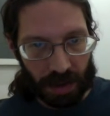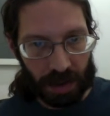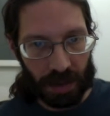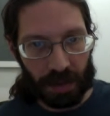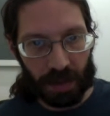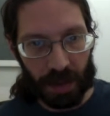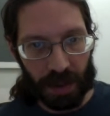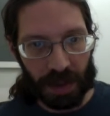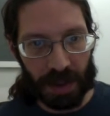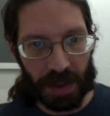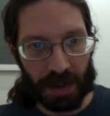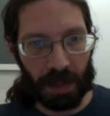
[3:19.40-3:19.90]

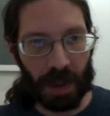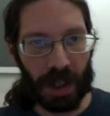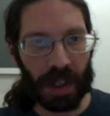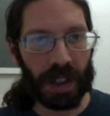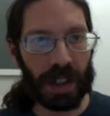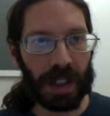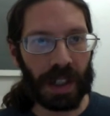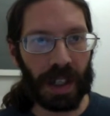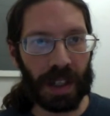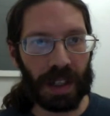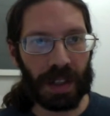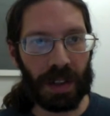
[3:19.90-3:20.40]
What does
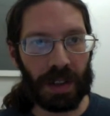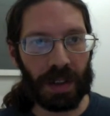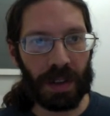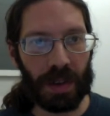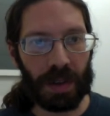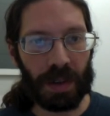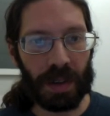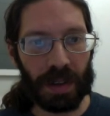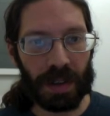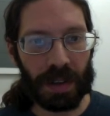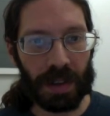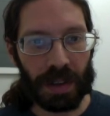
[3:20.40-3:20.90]
Markdown
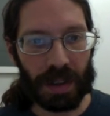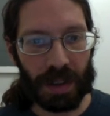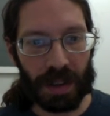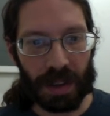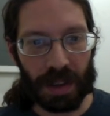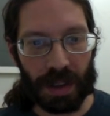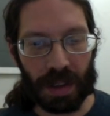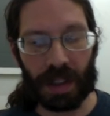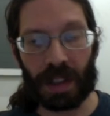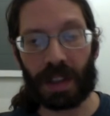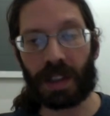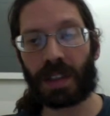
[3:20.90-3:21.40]
do?
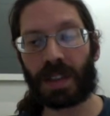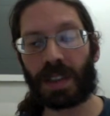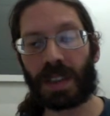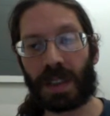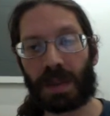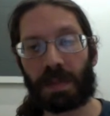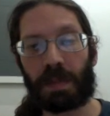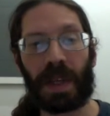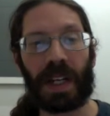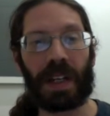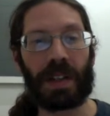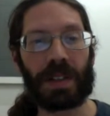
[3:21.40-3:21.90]
Well, it
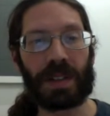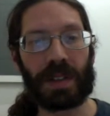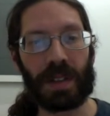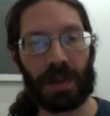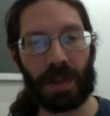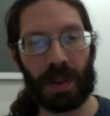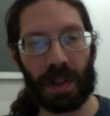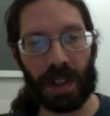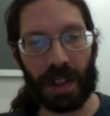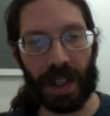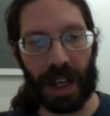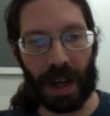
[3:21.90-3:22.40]
spares you
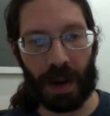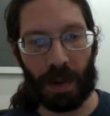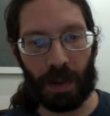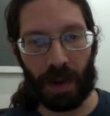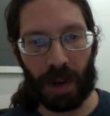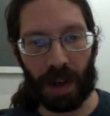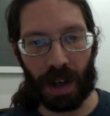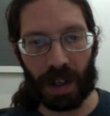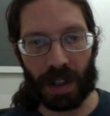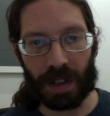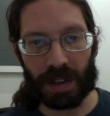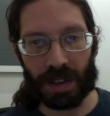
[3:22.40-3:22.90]
all that
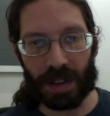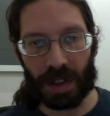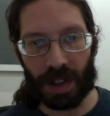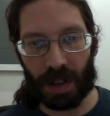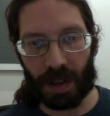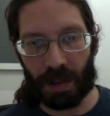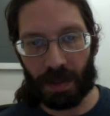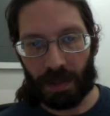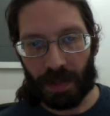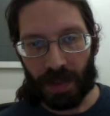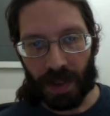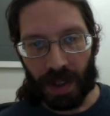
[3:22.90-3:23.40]
work.
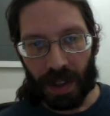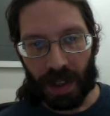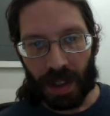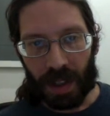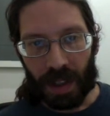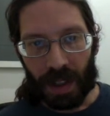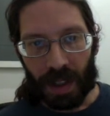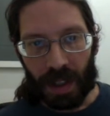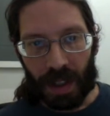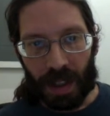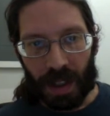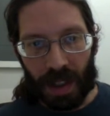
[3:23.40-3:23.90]
So
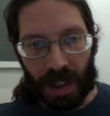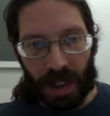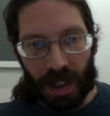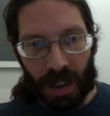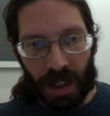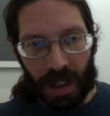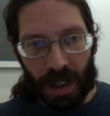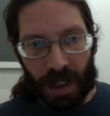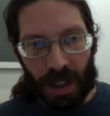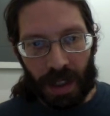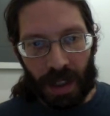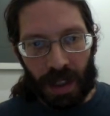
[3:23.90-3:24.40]

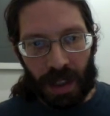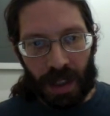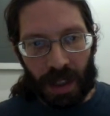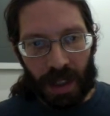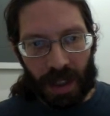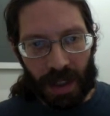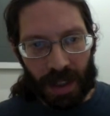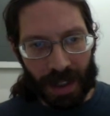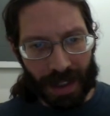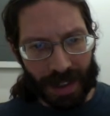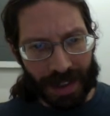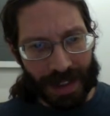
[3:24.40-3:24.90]

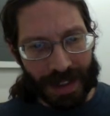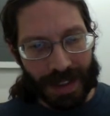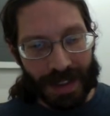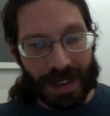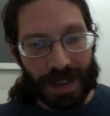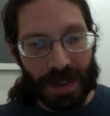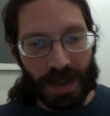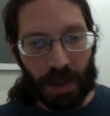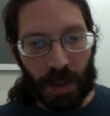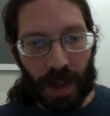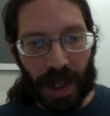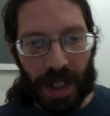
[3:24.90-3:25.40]
now this
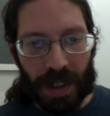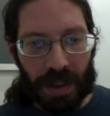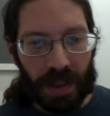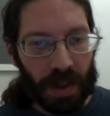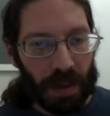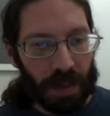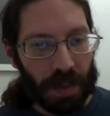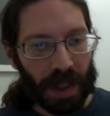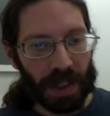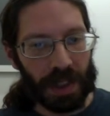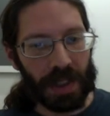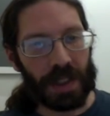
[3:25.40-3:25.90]
is way too
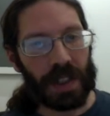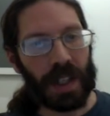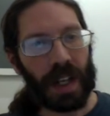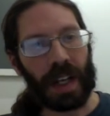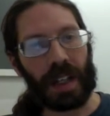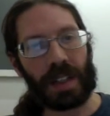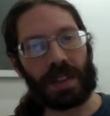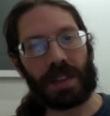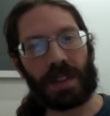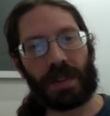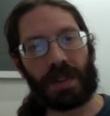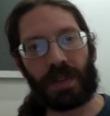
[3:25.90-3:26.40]
much
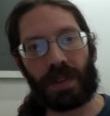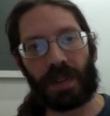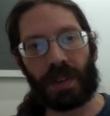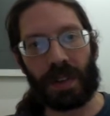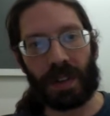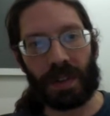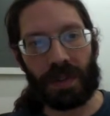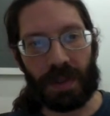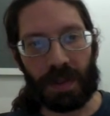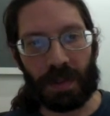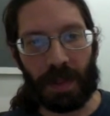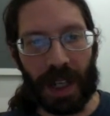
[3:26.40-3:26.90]
text
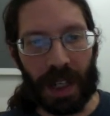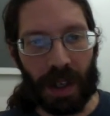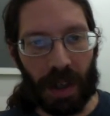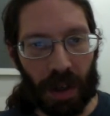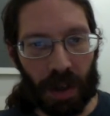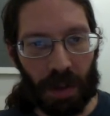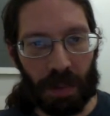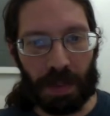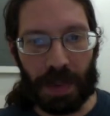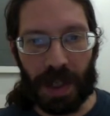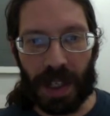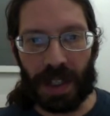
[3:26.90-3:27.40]
for my
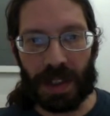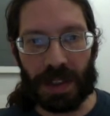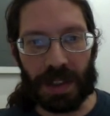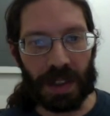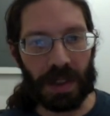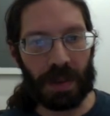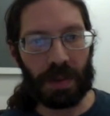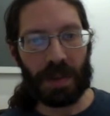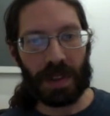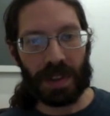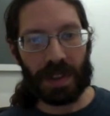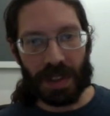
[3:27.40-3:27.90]
homepage. I
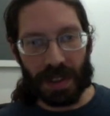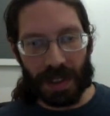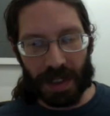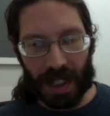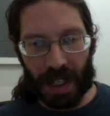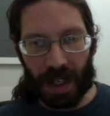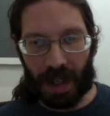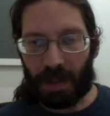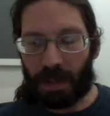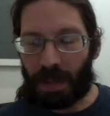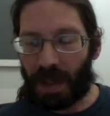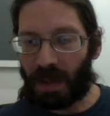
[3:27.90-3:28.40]
don't want to
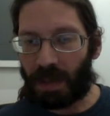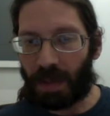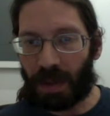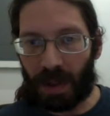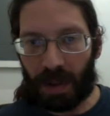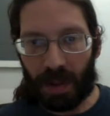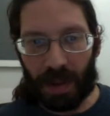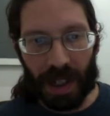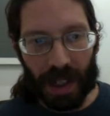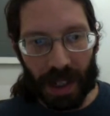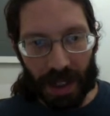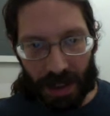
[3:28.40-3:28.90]
scare people
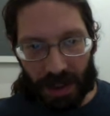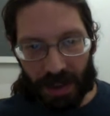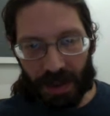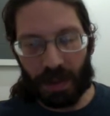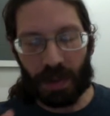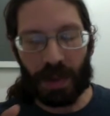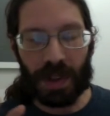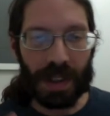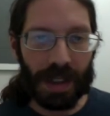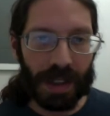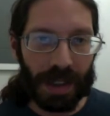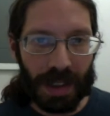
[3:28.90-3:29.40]
away. I just
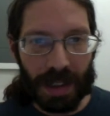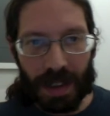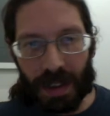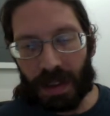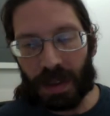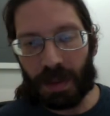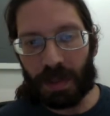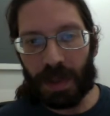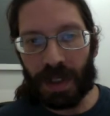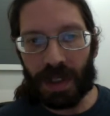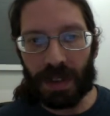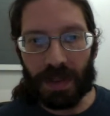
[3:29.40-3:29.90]
want a
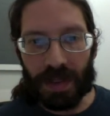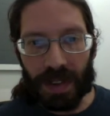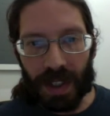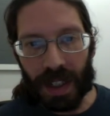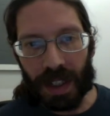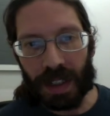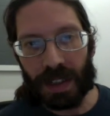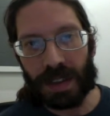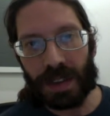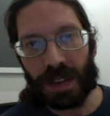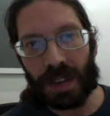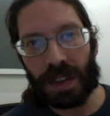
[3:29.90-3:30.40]
little bit of
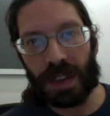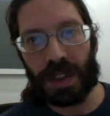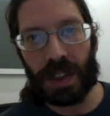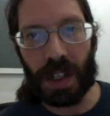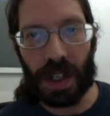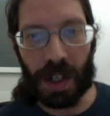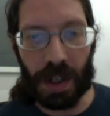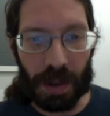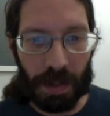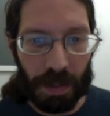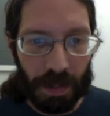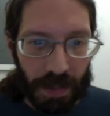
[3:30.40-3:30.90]
text to
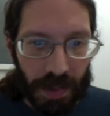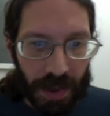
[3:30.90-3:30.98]
show.